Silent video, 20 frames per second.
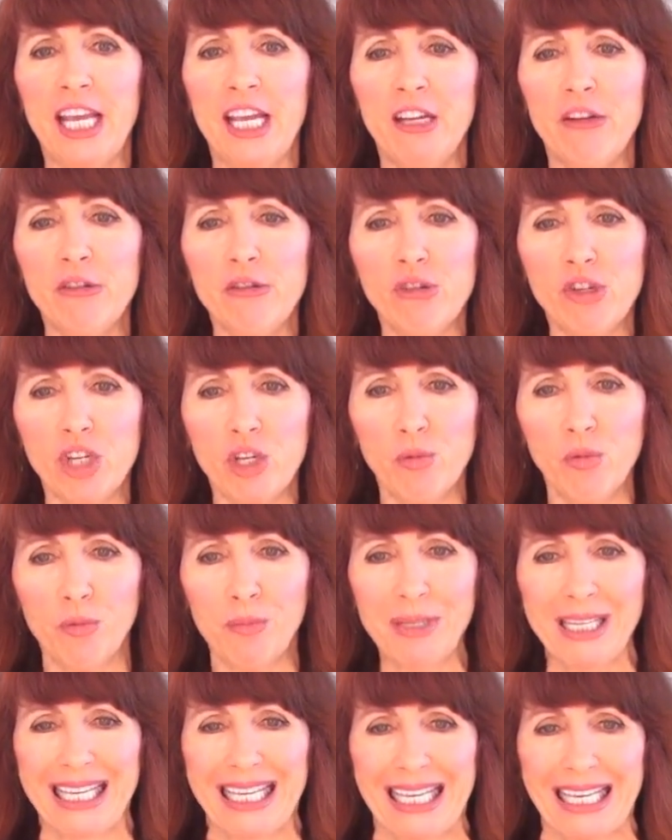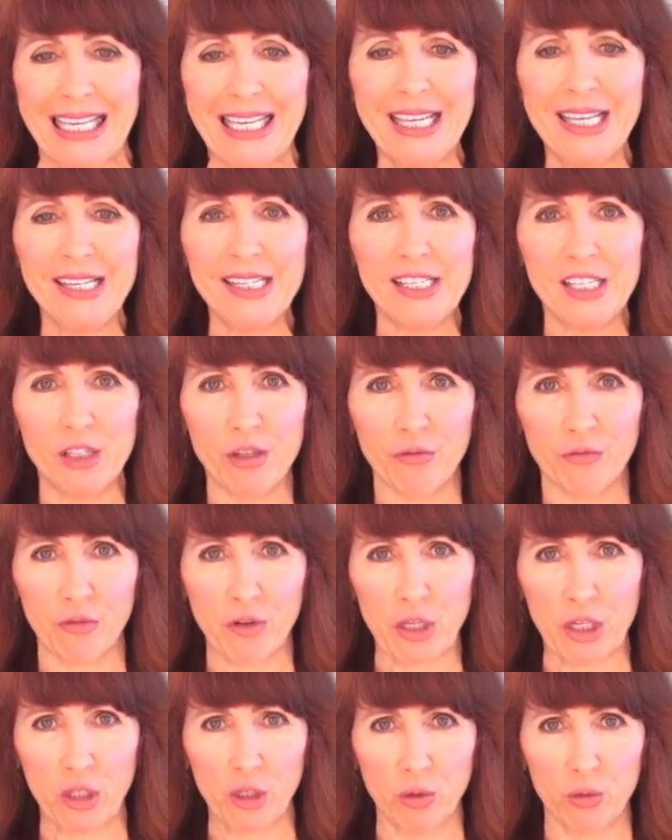energy will be easier
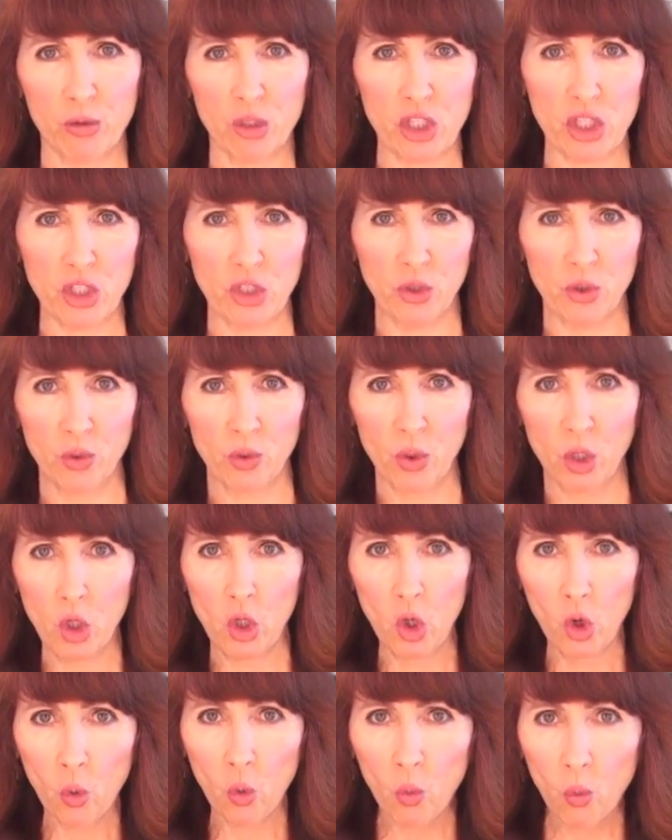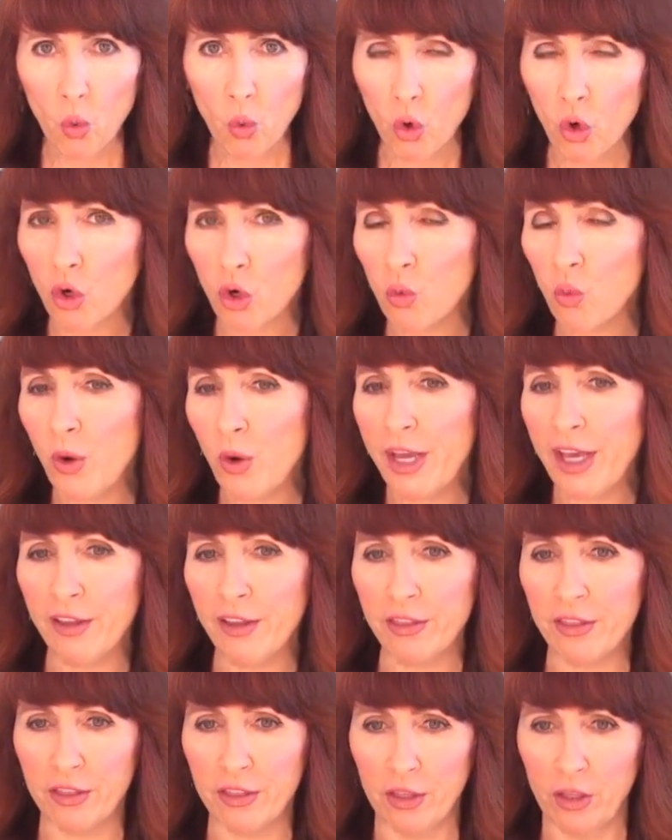for you to work
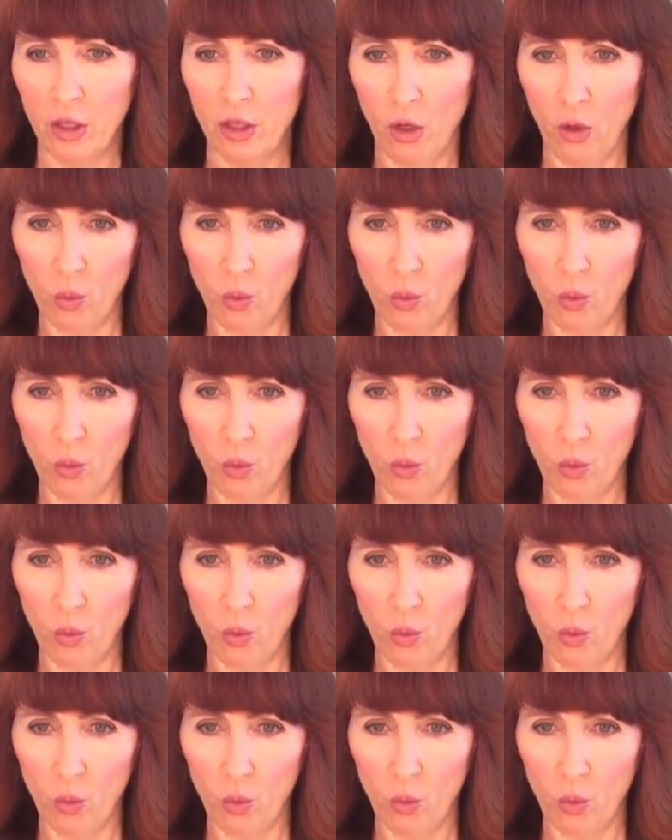with,